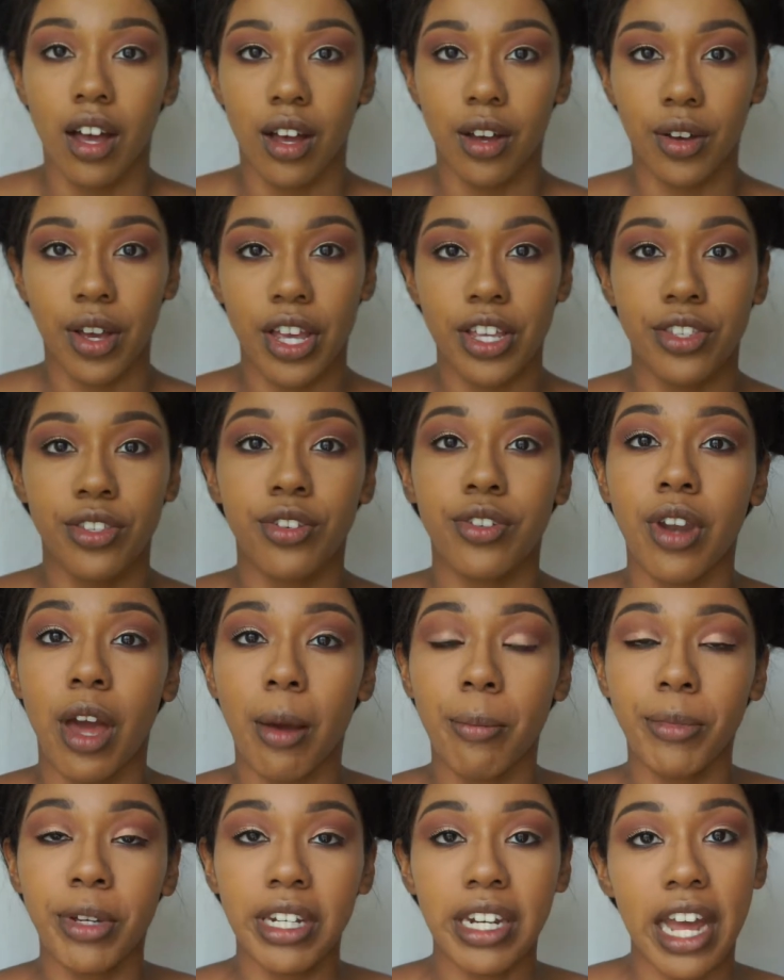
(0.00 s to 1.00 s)
Okay, so now
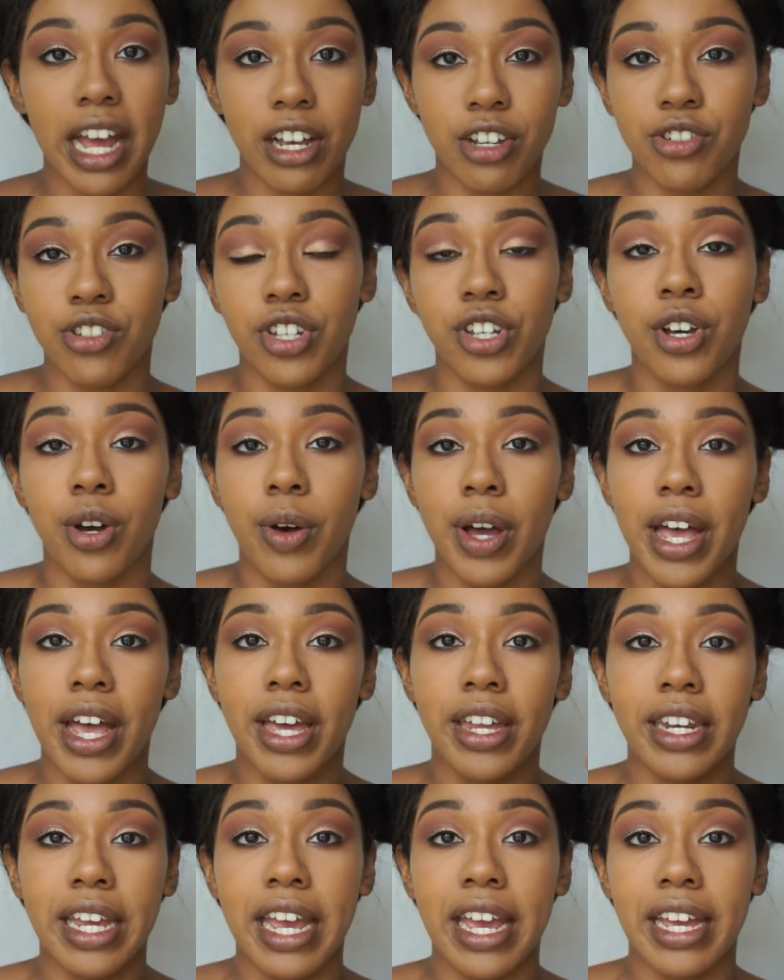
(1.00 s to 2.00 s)
I'm gonna actually go
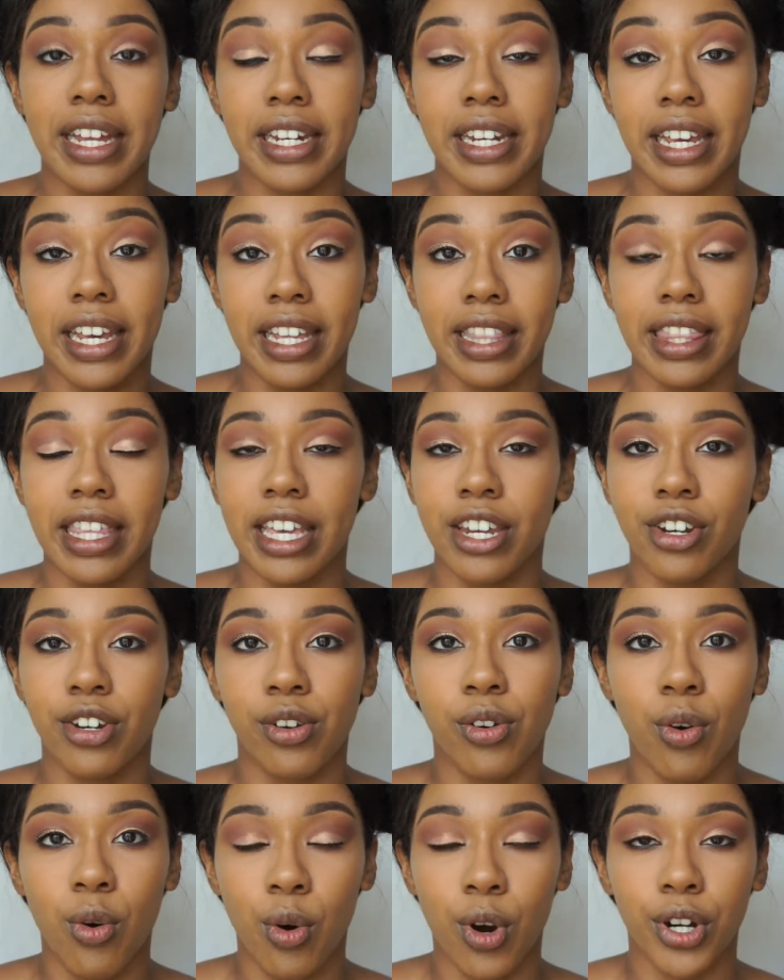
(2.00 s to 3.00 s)
ahead and hit the
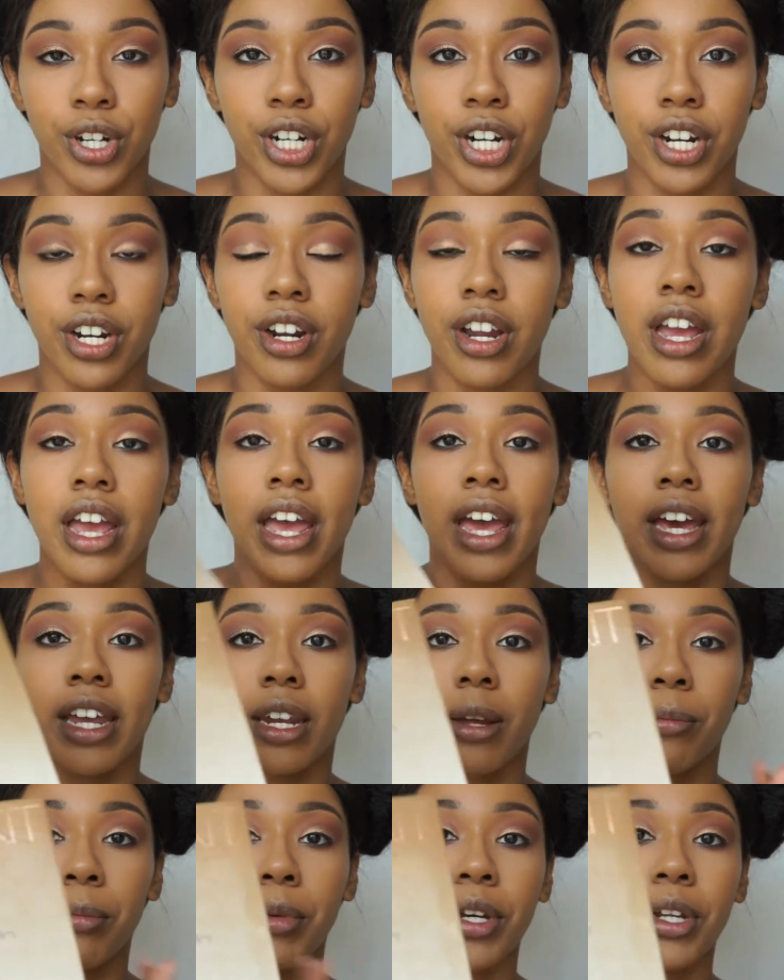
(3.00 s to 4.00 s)
inner corner,
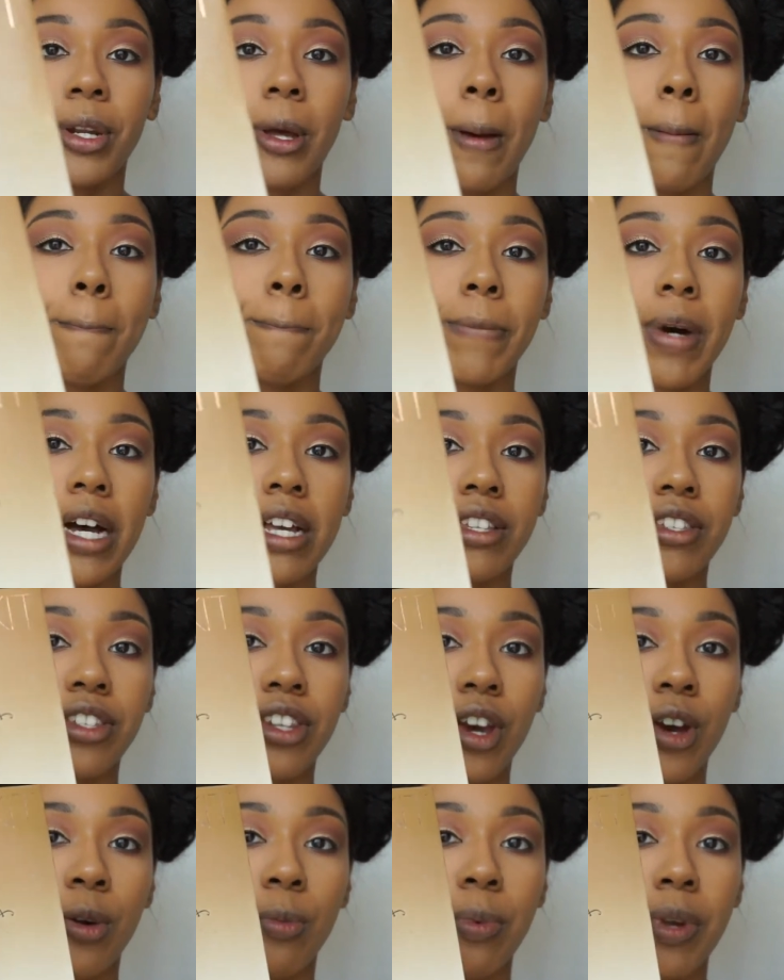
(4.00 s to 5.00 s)
and I'm gonna
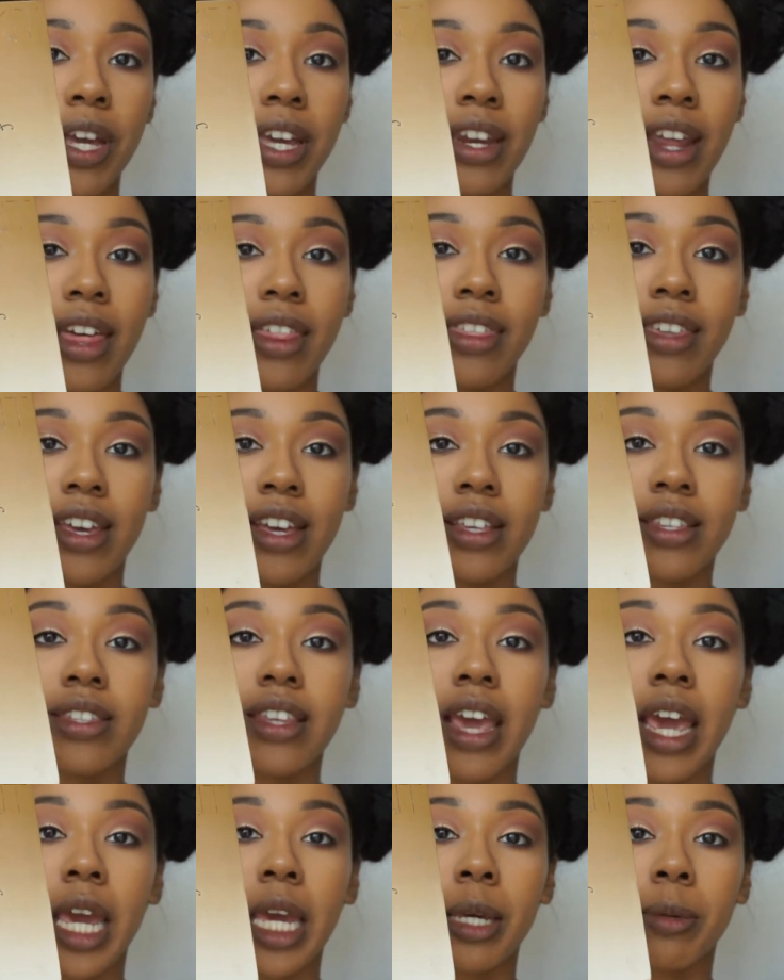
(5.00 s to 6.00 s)
bust open this
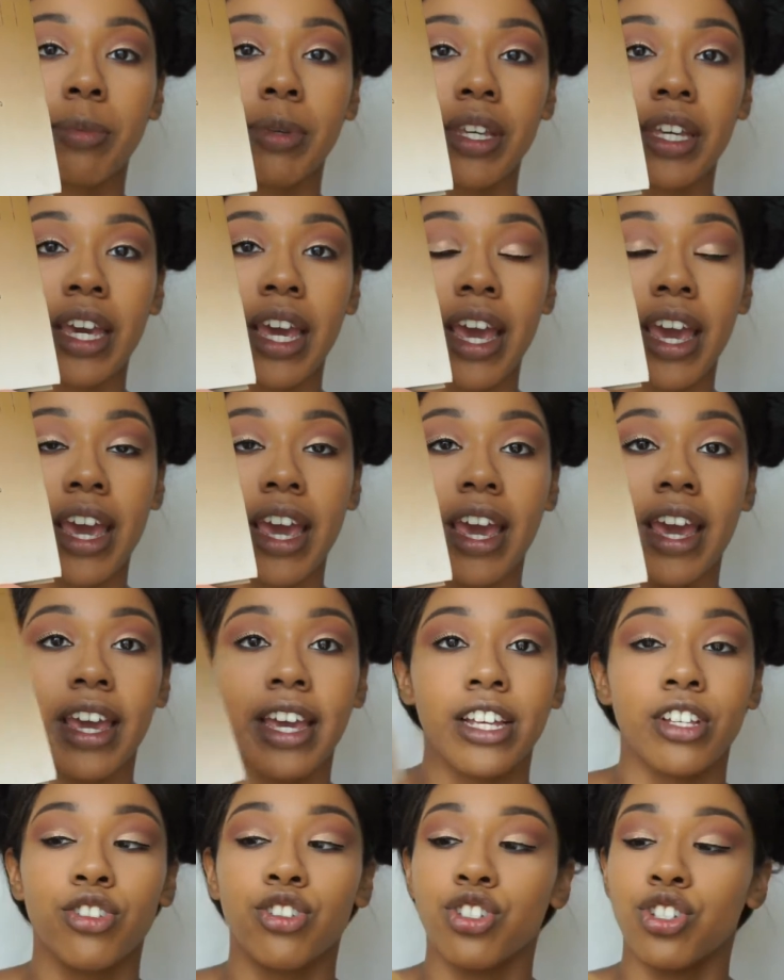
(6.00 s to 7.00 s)

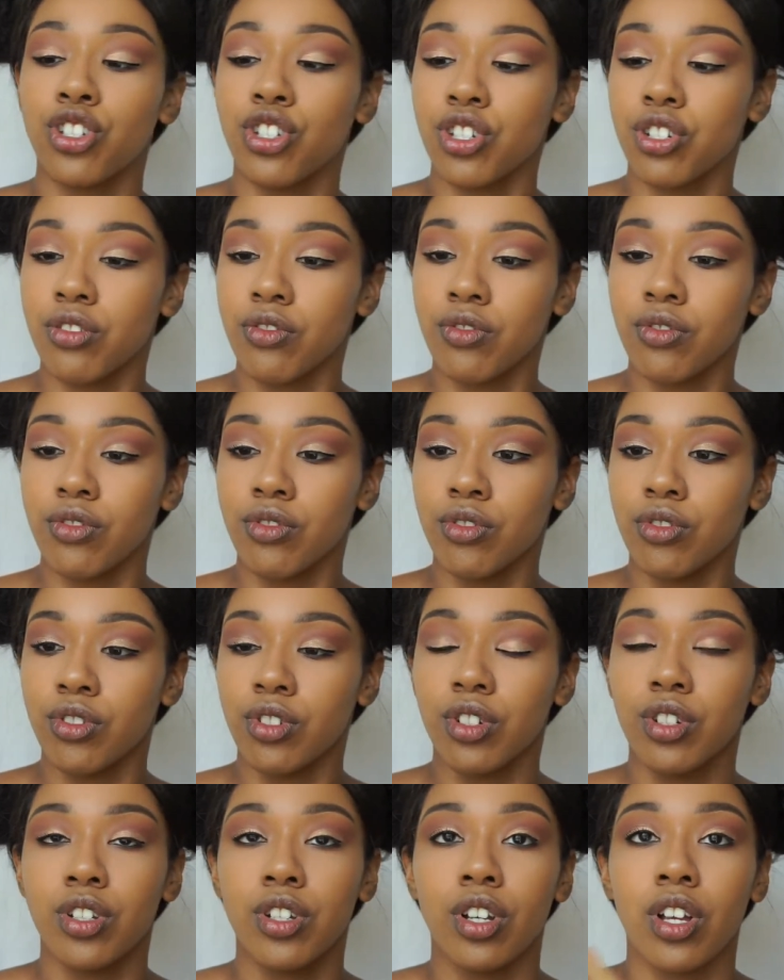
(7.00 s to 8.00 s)
ABH
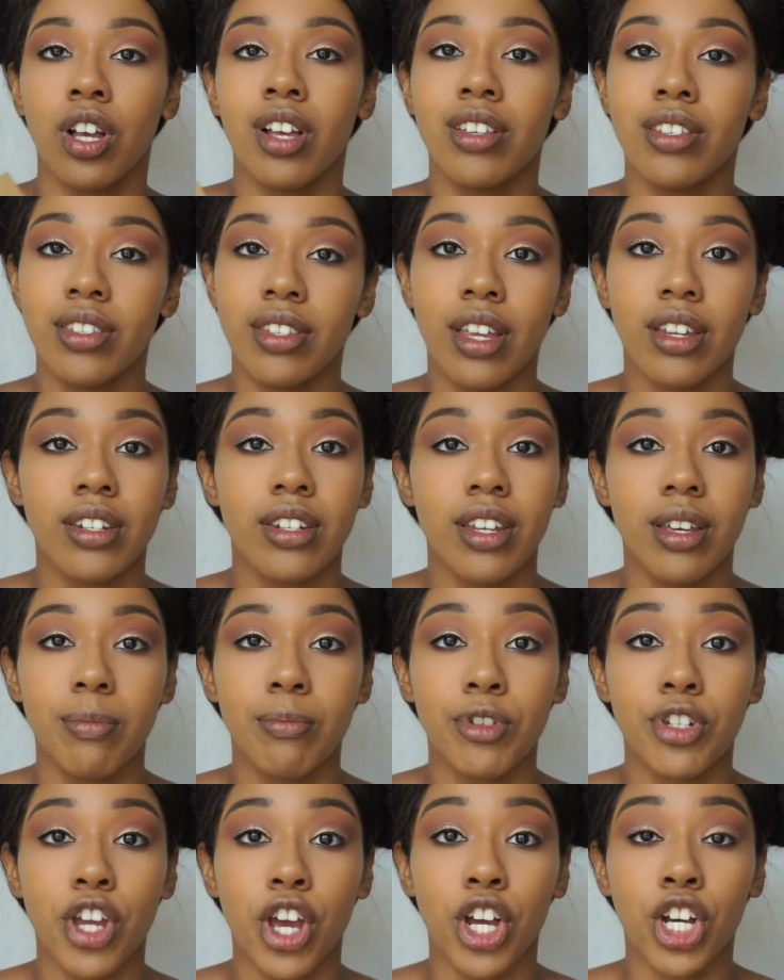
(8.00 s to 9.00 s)
Sun
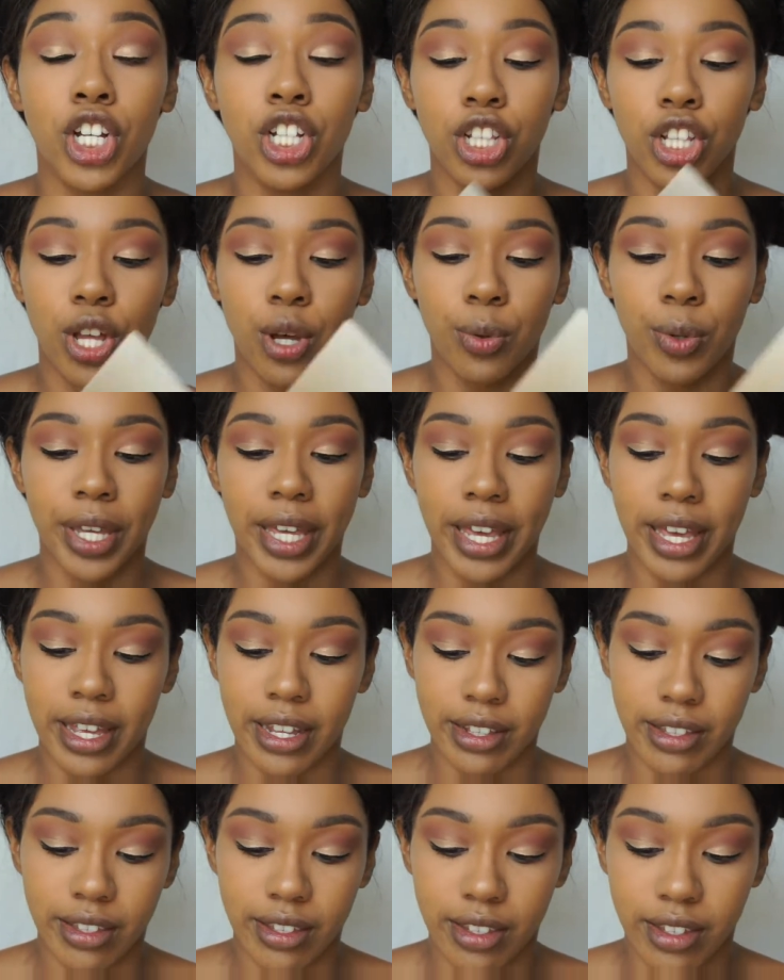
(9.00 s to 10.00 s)
Dipped Glow
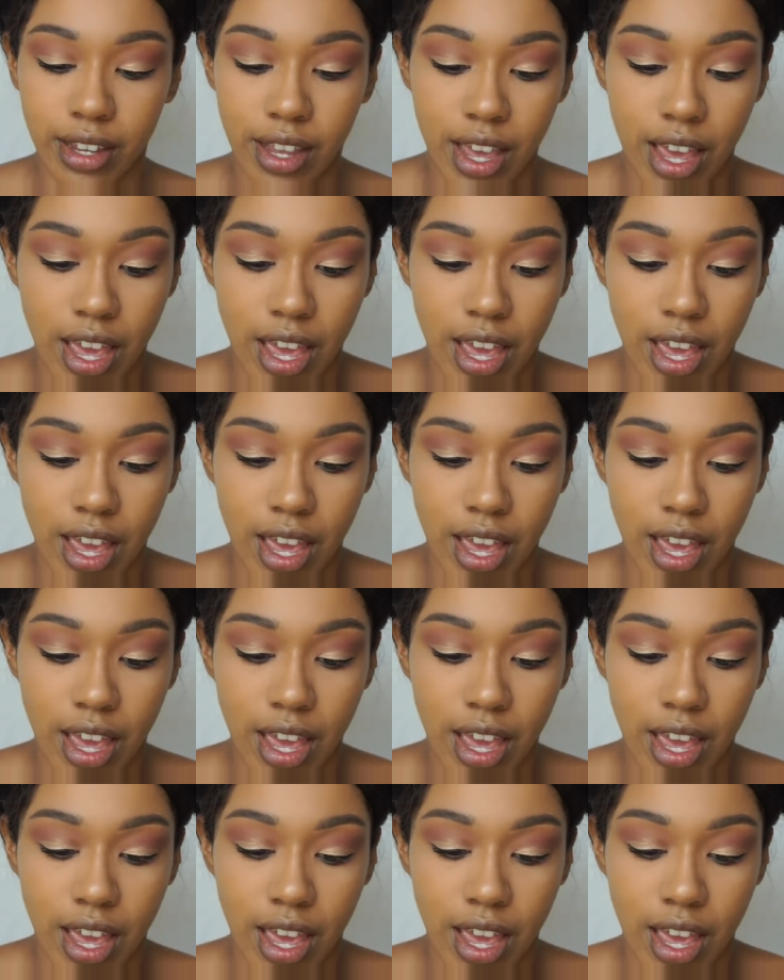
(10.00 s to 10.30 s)
Kit.